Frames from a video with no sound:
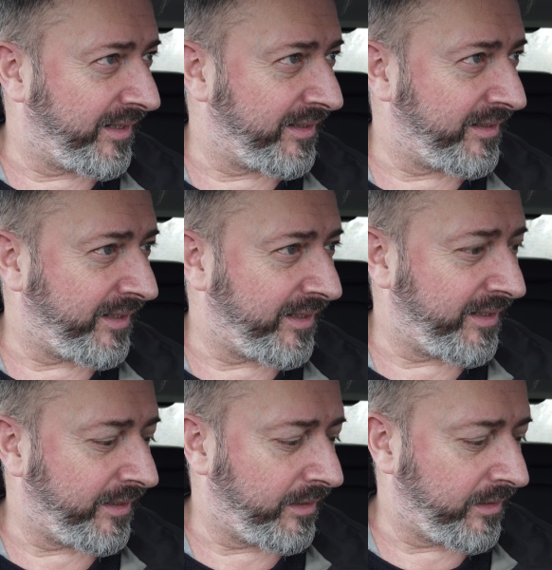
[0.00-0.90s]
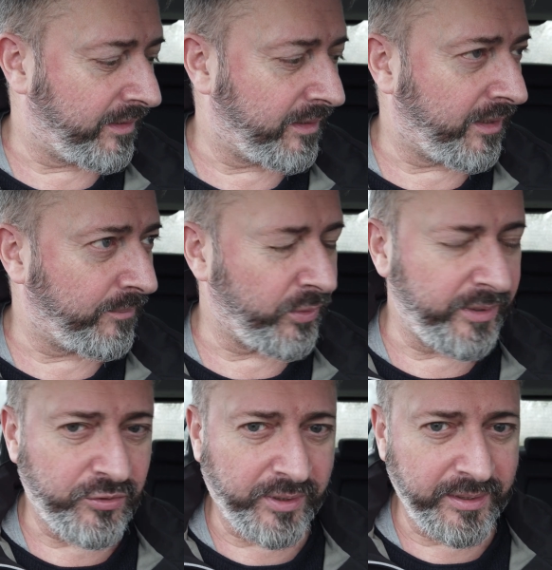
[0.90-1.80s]
and I'm
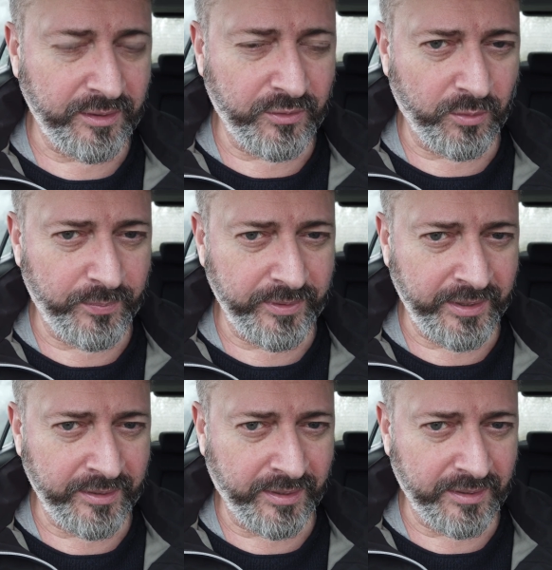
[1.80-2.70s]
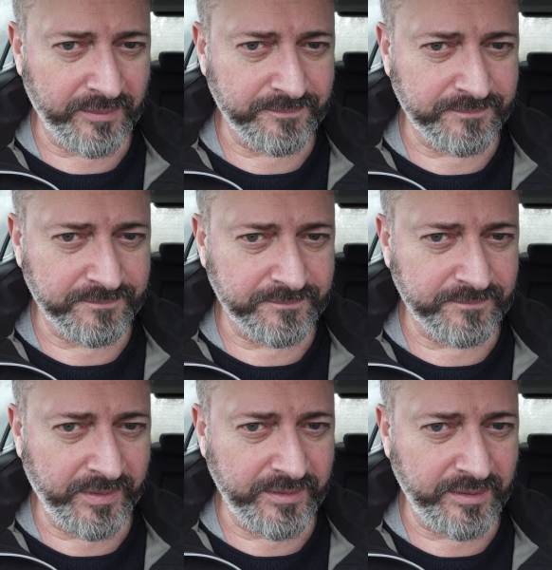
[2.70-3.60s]
going to try and incorporate that
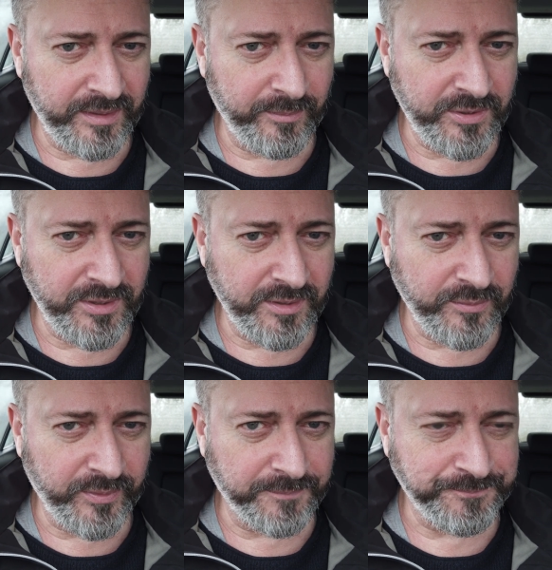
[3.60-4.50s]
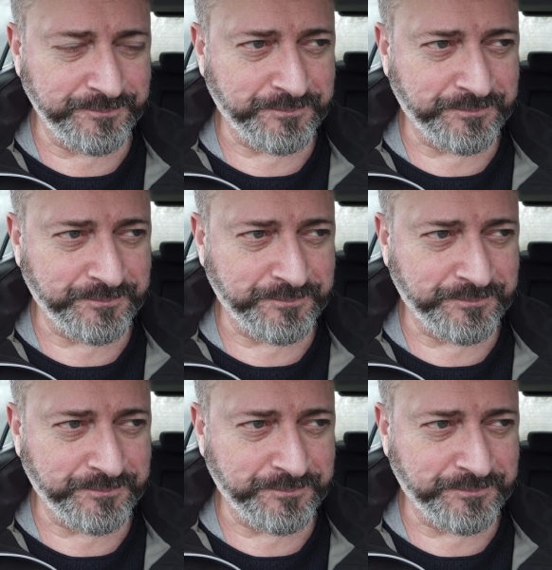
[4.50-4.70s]
into the images as well.